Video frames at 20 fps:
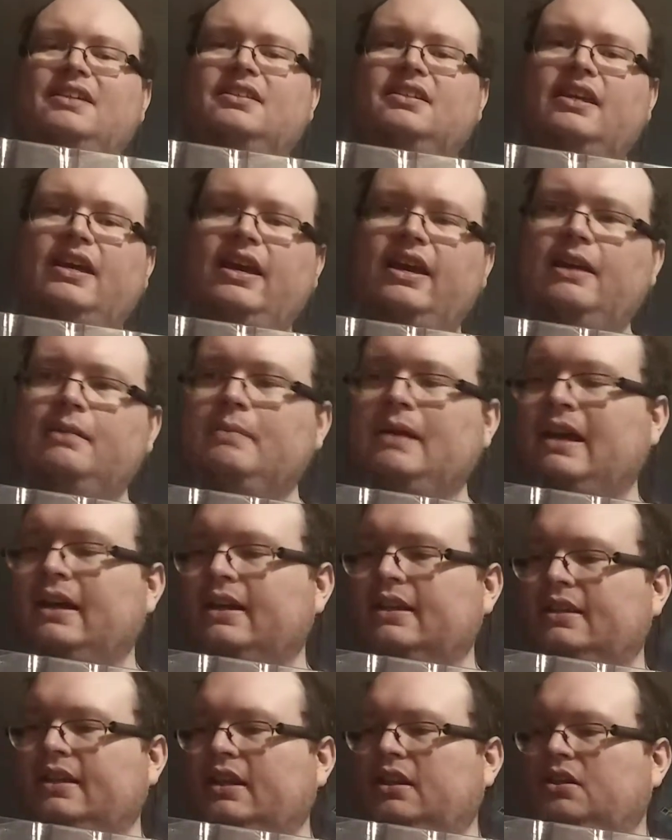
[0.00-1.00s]
game, I
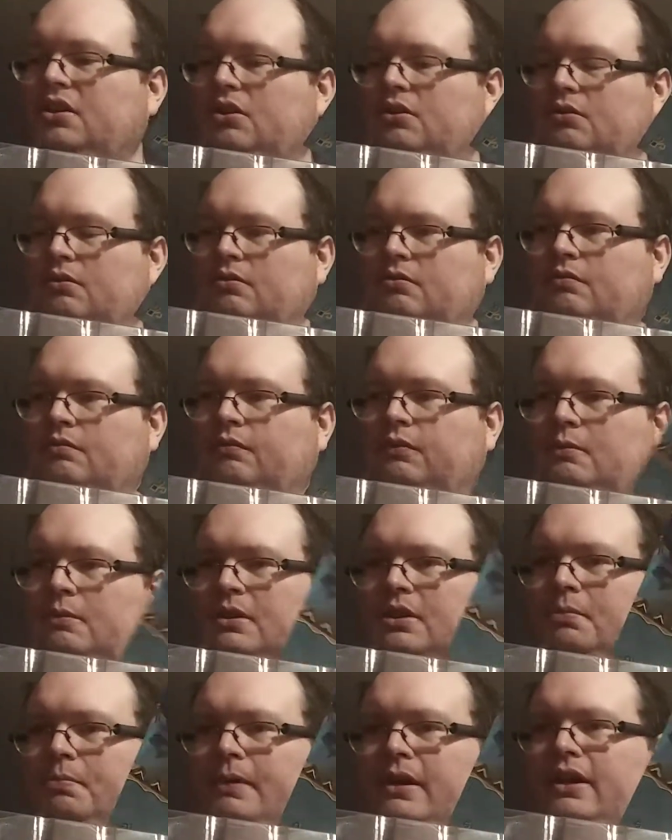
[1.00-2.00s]
can tell you from
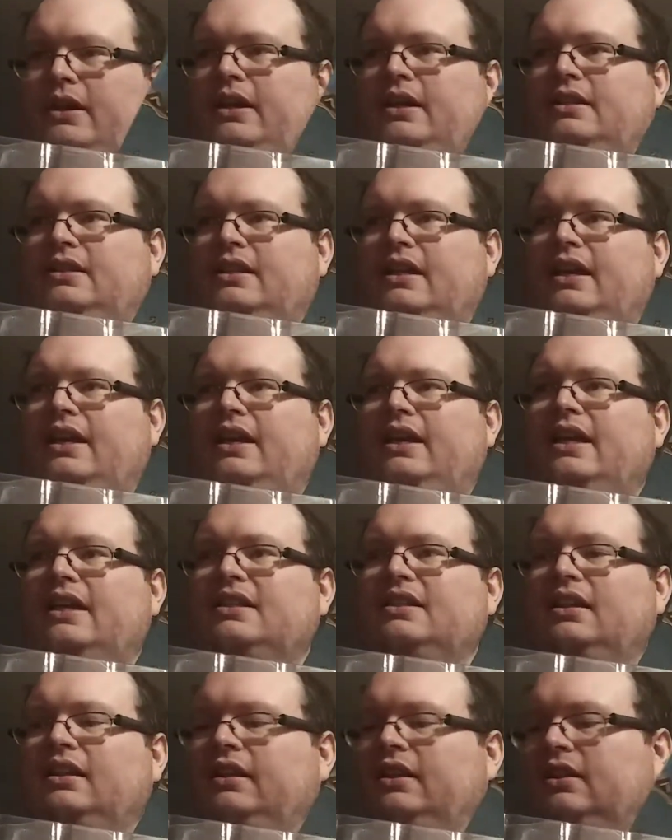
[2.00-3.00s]
experience that it gets a little